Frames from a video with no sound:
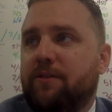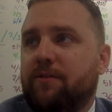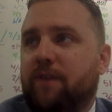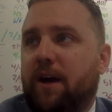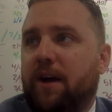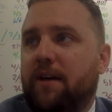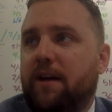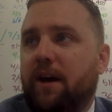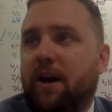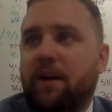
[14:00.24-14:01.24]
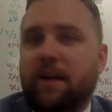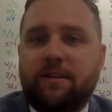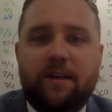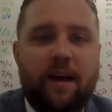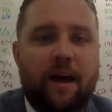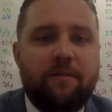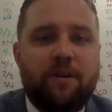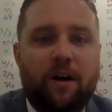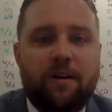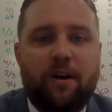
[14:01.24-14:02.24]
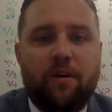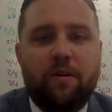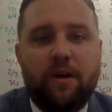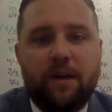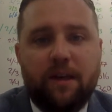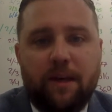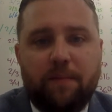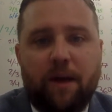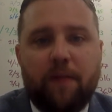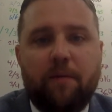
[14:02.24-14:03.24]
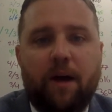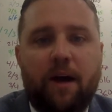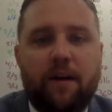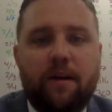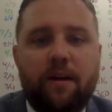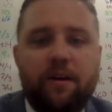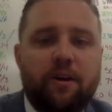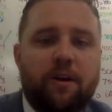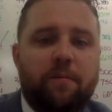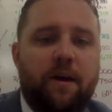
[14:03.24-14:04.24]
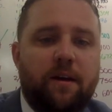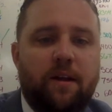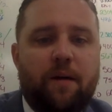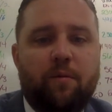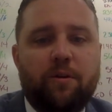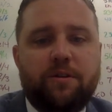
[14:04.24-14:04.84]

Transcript: are fine unless they have Cutco. Keep that in mind. You're going to make a lot more